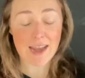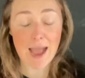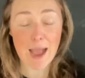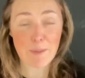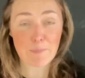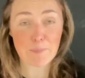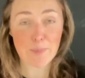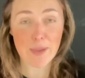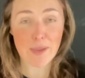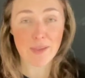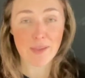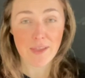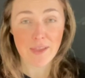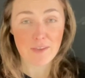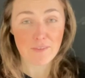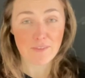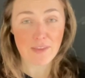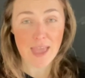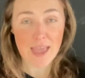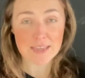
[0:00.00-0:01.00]
Amber
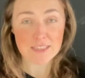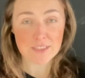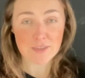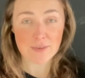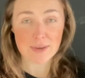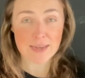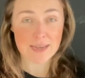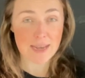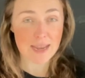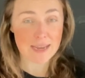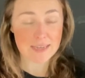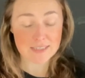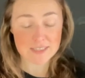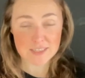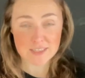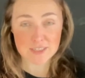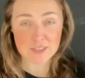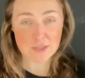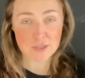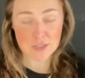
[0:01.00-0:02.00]
for entering
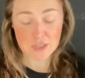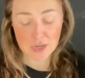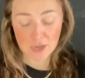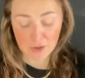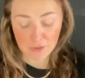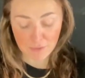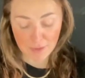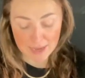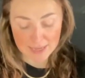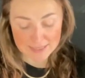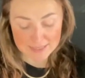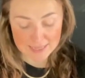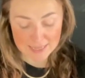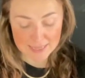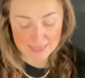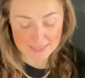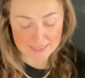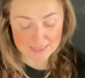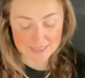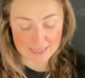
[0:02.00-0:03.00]
into such a
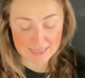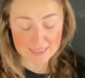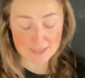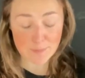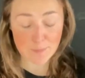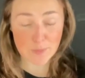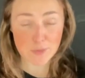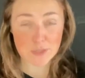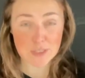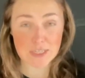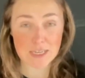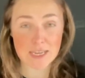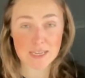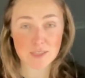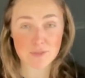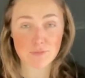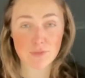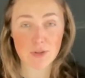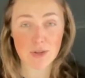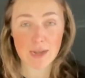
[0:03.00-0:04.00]
crazy season but she
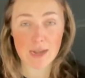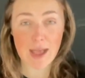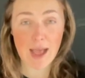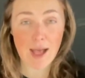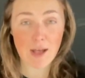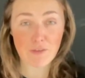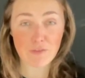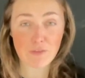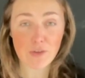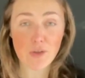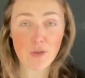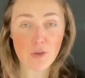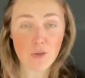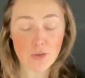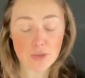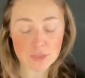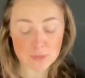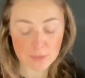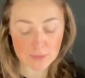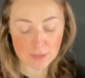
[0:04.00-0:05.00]
has run an alpha
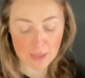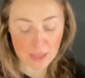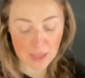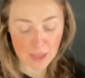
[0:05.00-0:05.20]
course with the